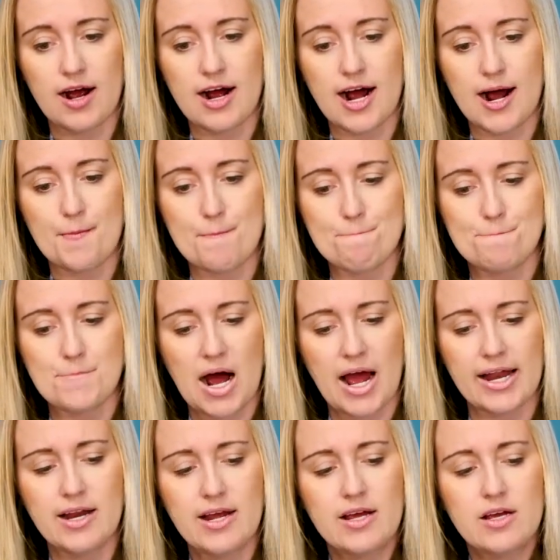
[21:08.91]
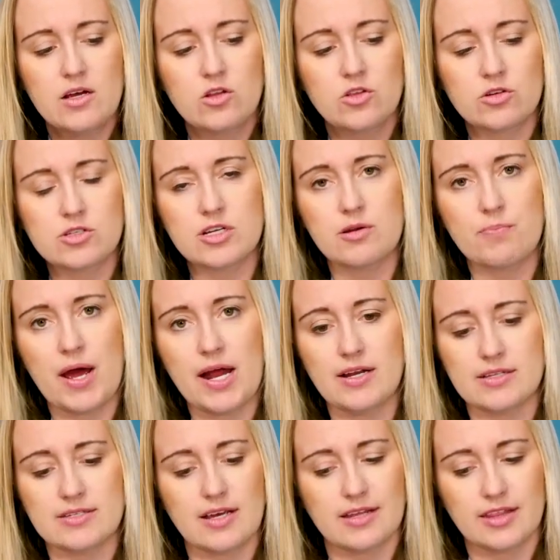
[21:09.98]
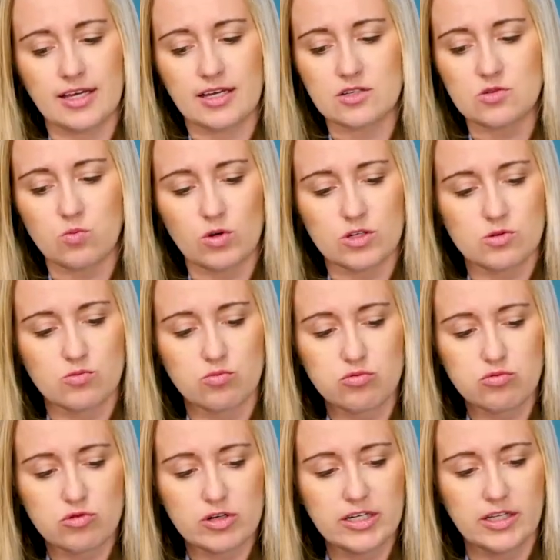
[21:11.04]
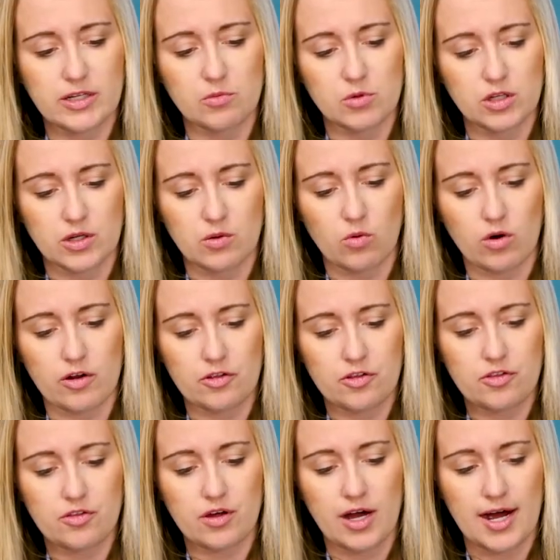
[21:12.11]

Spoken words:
But those independents, I think, is what's really, really worth